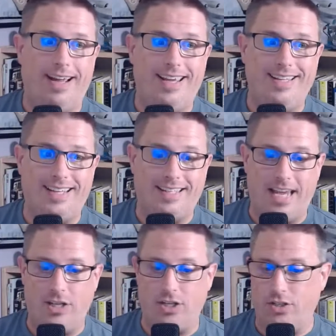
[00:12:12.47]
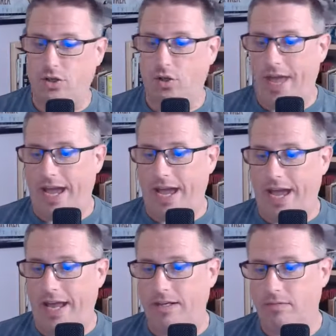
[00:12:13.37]
I hit dictation, so
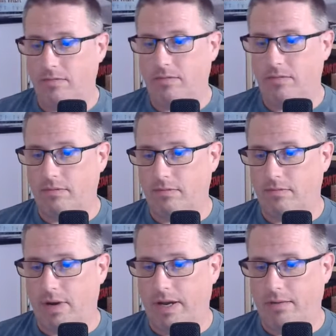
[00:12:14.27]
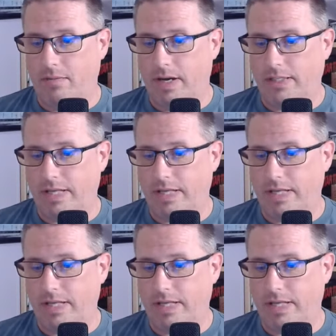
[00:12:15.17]
that my